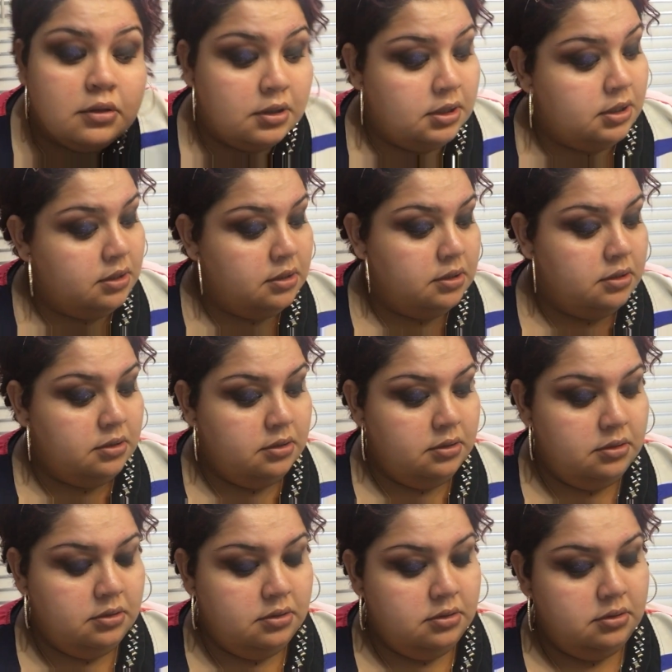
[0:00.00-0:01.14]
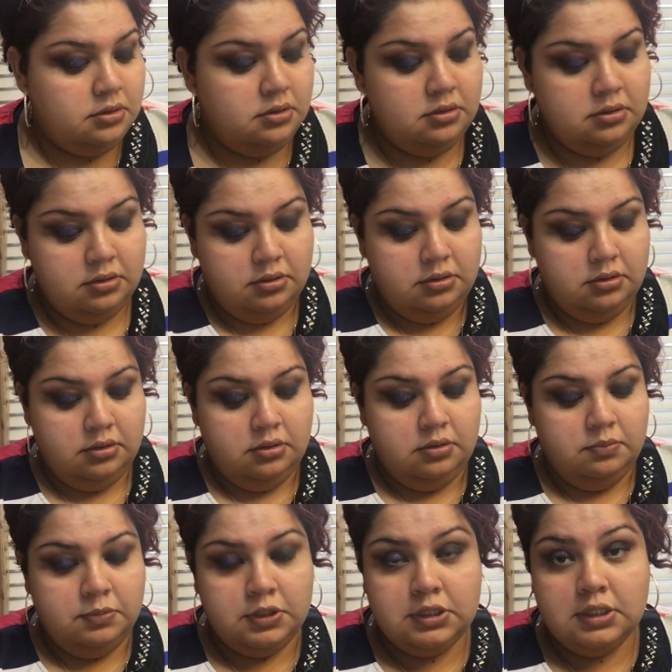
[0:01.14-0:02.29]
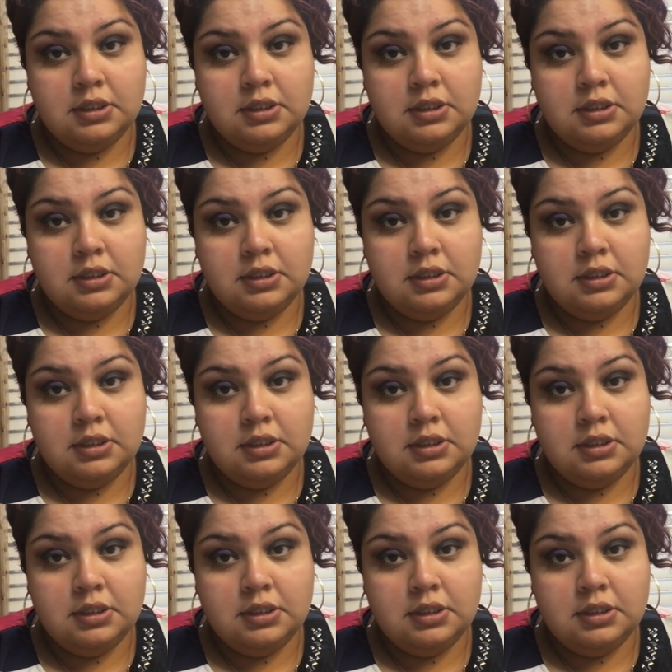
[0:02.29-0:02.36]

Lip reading: And put